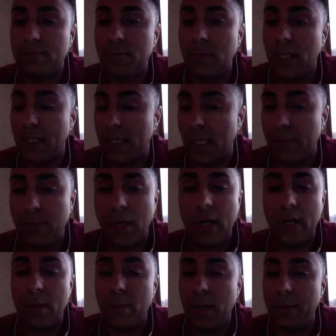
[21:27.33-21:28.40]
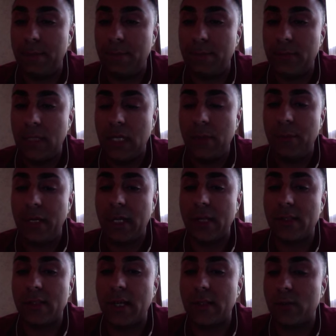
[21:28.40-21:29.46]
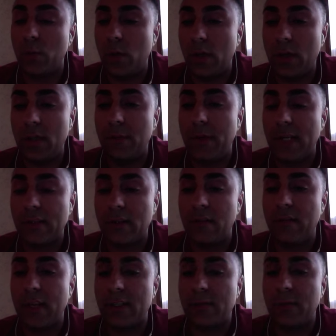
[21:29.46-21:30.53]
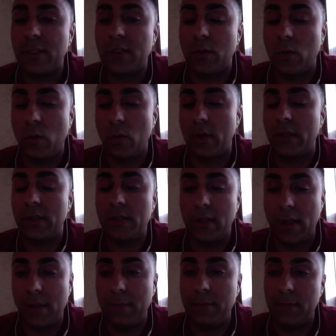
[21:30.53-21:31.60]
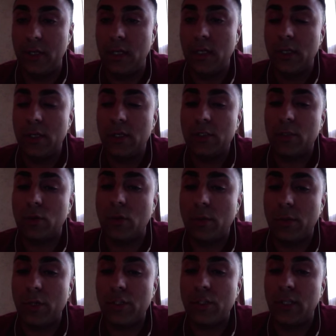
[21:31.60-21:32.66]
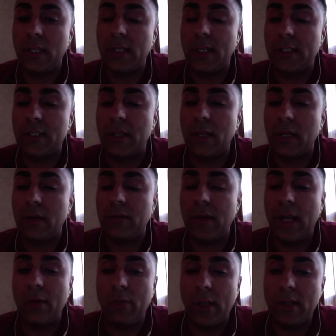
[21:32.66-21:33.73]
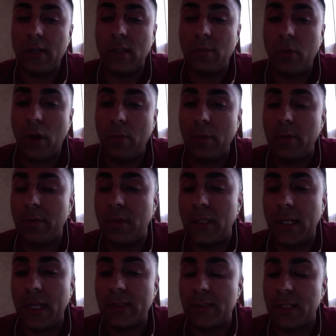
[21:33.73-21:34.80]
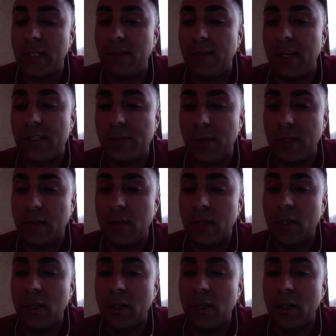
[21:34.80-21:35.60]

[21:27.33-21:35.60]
They keep buying them up because that's one of the best investments according to them. So commercially, let's think of a rental apartment building as the investment.